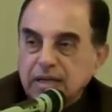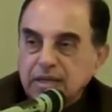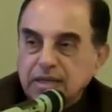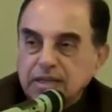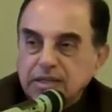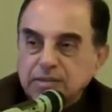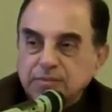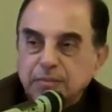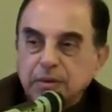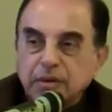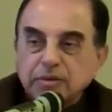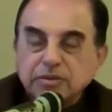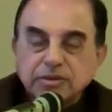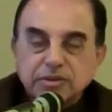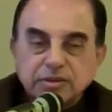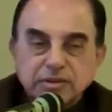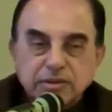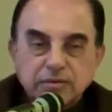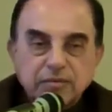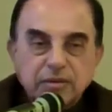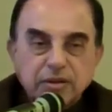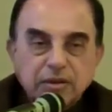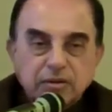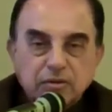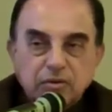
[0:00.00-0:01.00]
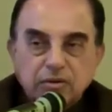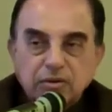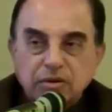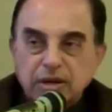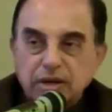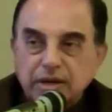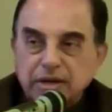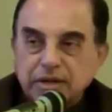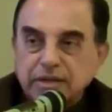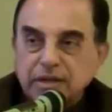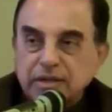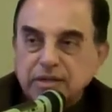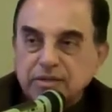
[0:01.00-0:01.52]
is positively
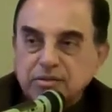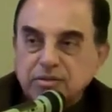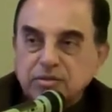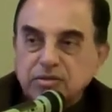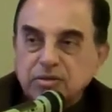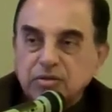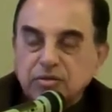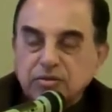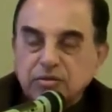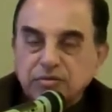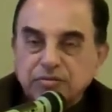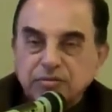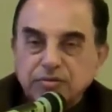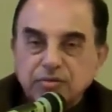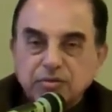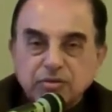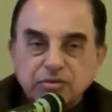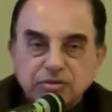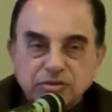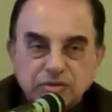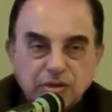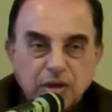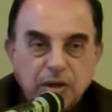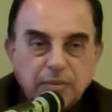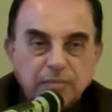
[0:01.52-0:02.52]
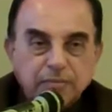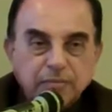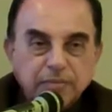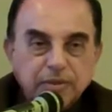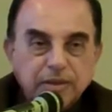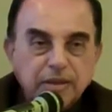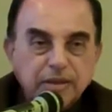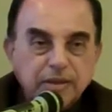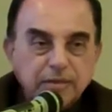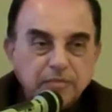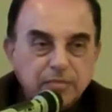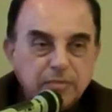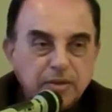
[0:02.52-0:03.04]
correlated. So if you stop
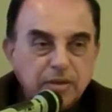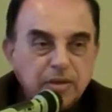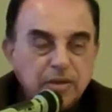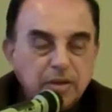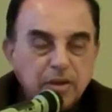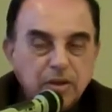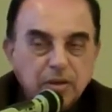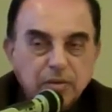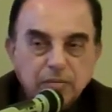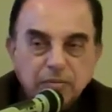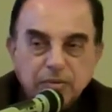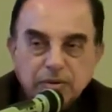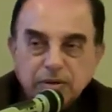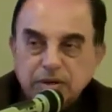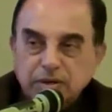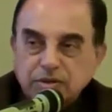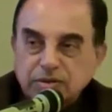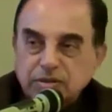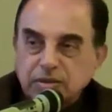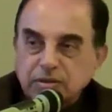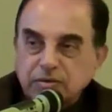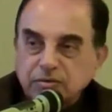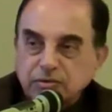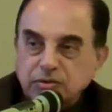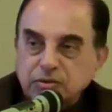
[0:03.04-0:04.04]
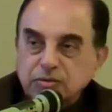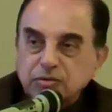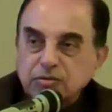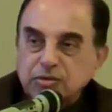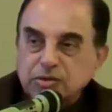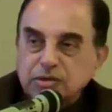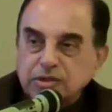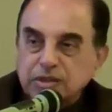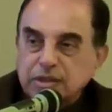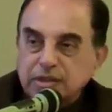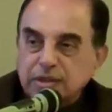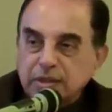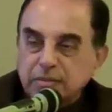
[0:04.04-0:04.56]
the production of
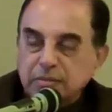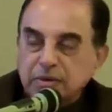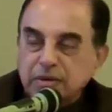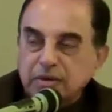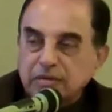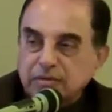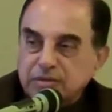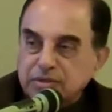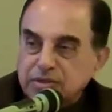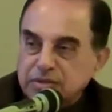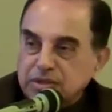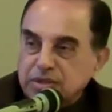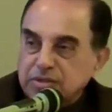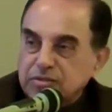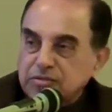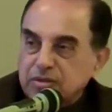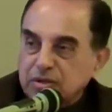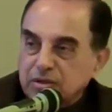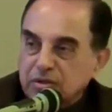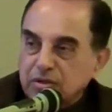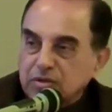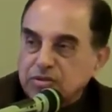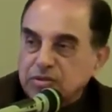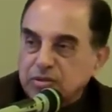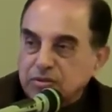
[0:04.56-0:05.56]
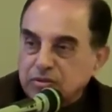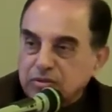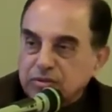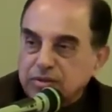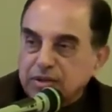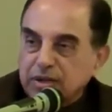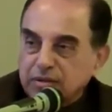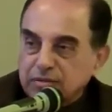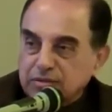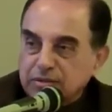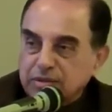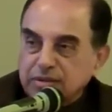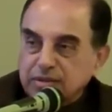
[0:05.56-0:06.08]
shoes, the number of Christians will also go
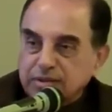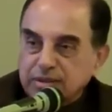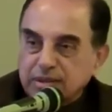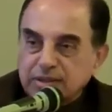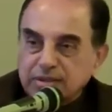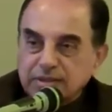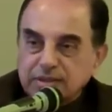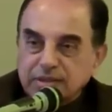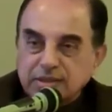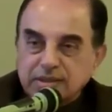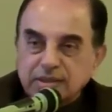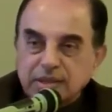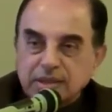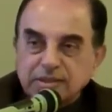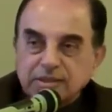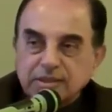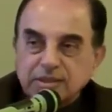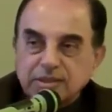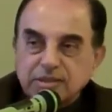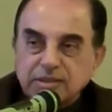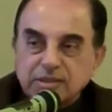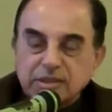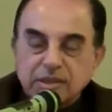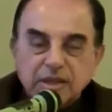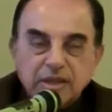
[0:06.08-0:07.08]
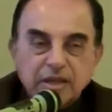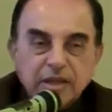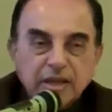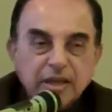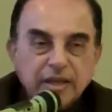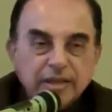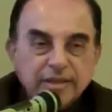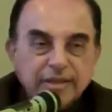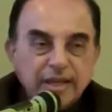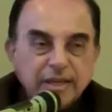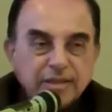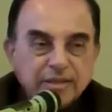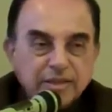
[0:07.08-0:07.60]
down.
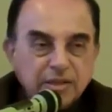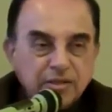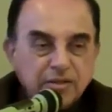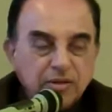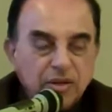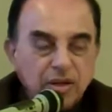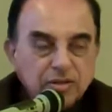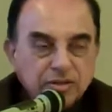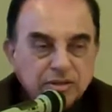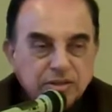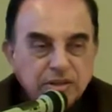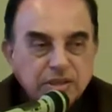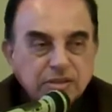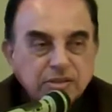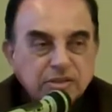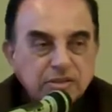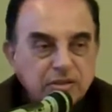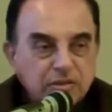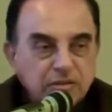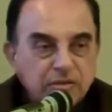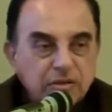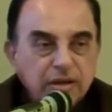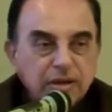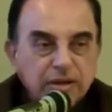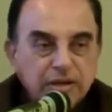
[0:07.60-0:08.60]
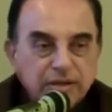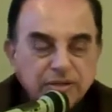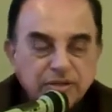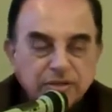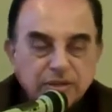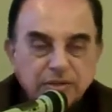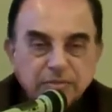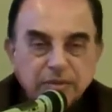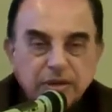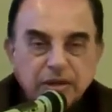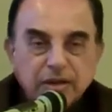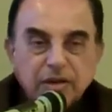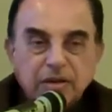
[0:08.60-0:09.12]
That's a nonsense
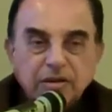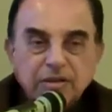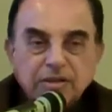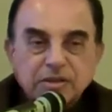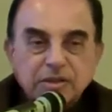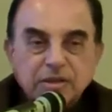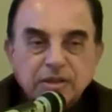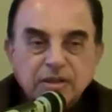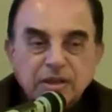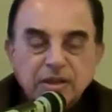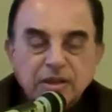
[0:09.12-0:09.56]
correlation, because